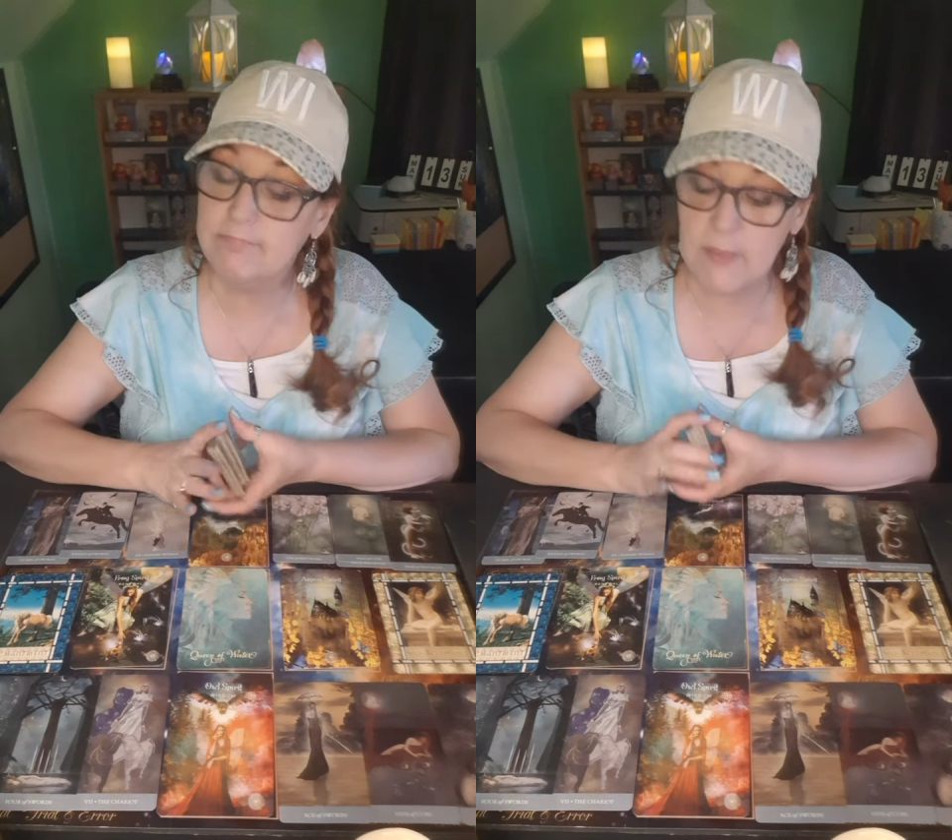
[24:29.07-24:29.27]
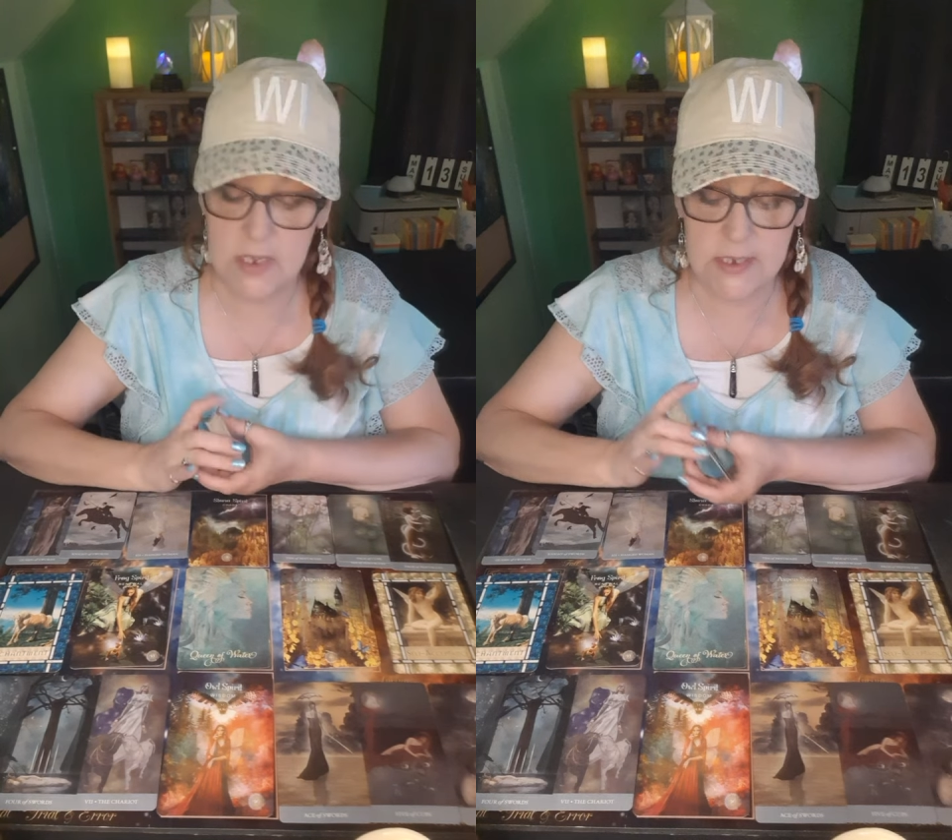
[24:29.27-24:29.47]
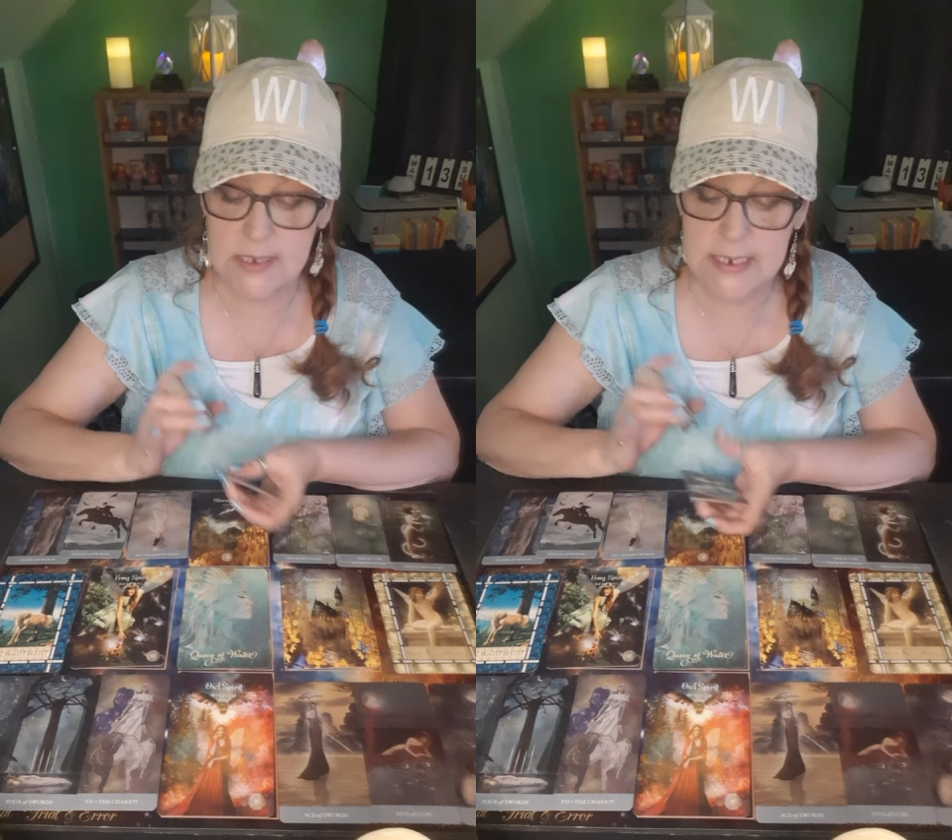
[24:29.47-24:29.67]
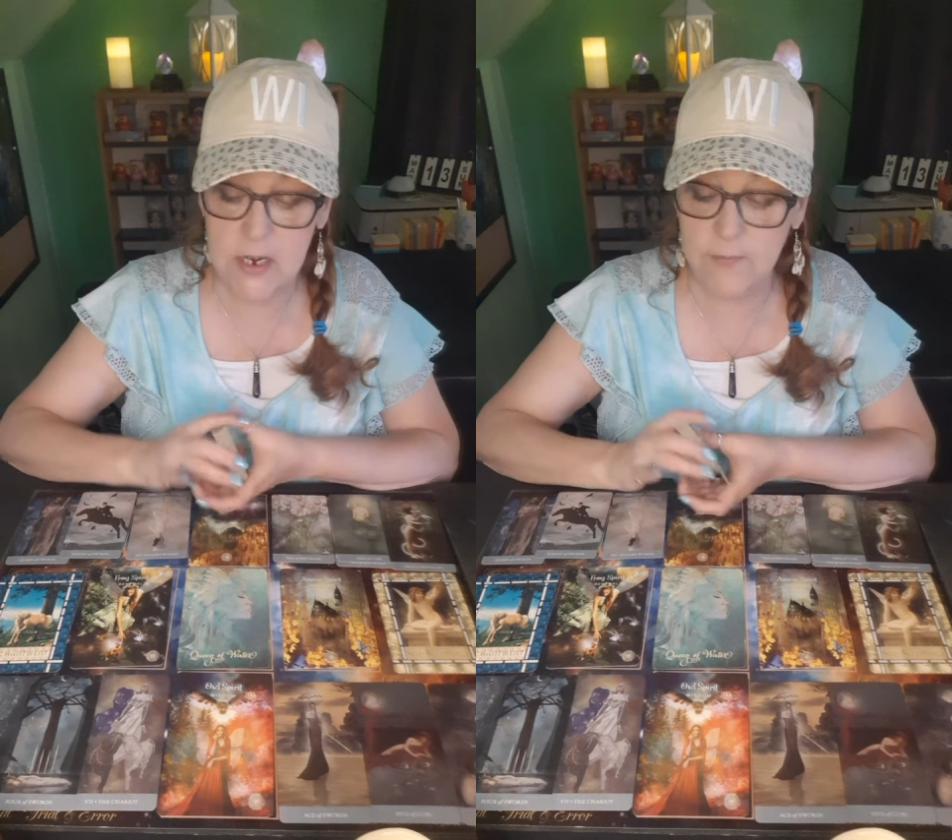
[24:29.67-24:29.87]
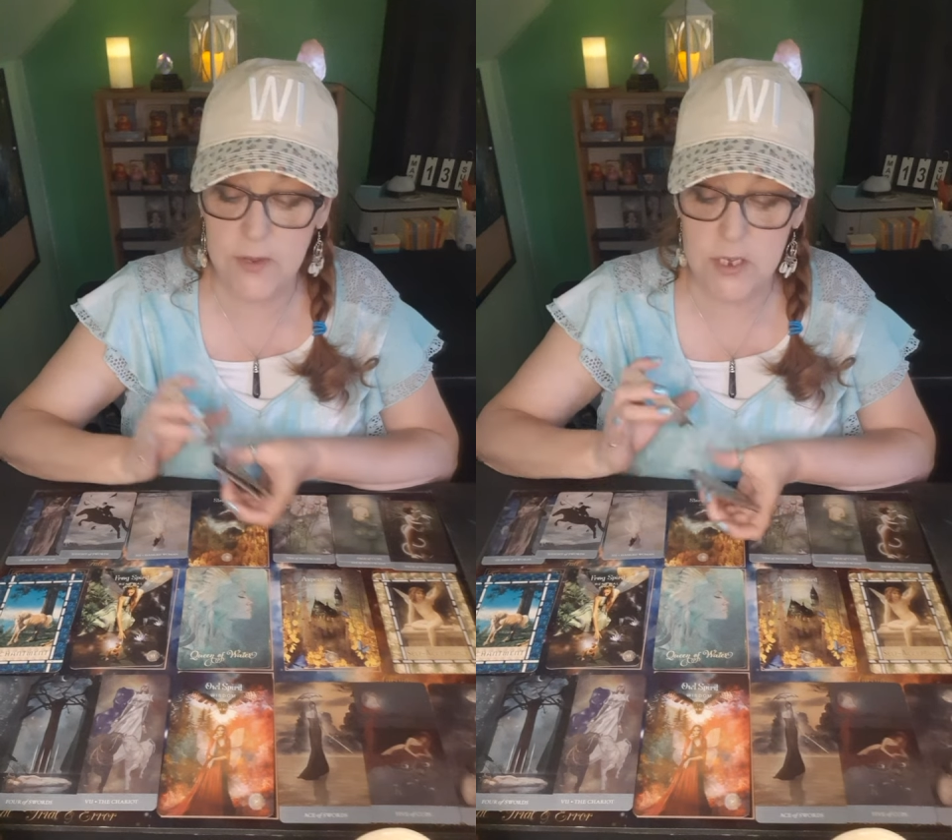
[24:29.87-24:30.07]
Because it's
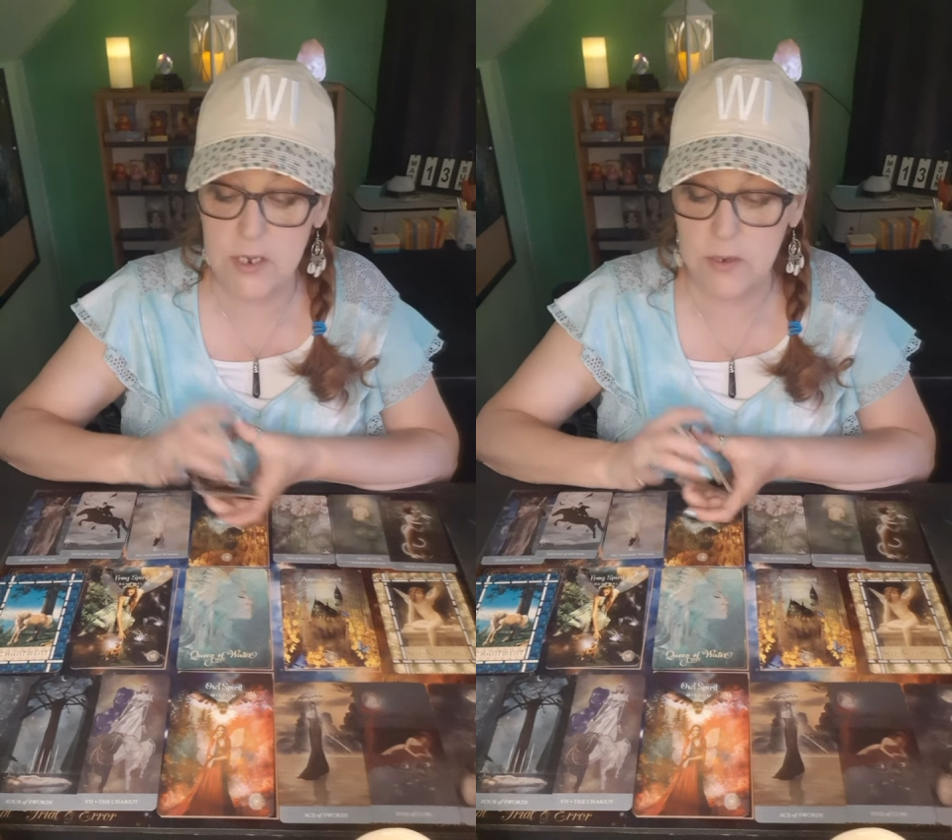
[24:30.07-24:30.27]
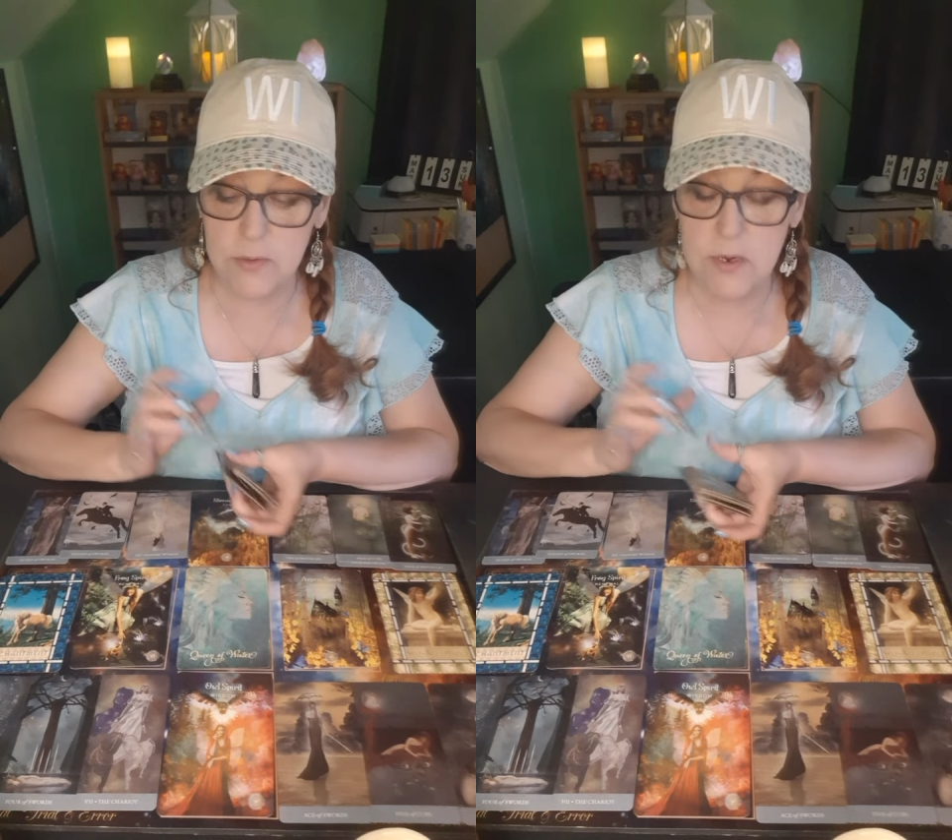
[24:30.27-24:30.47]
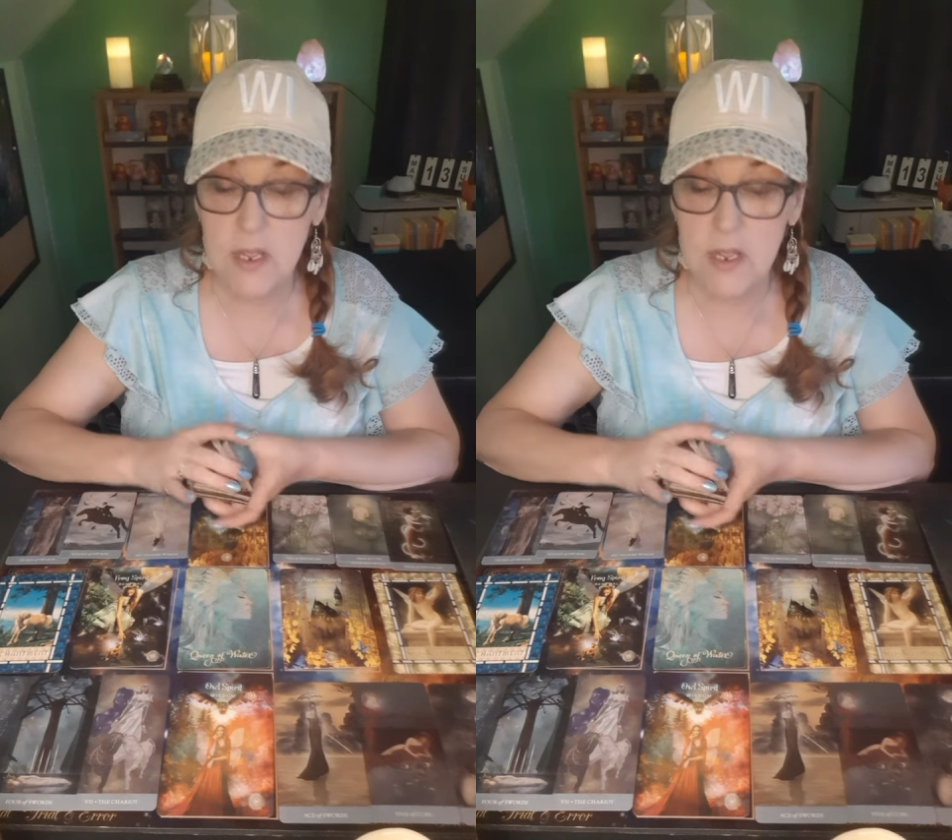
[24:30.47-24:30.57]
here if you do.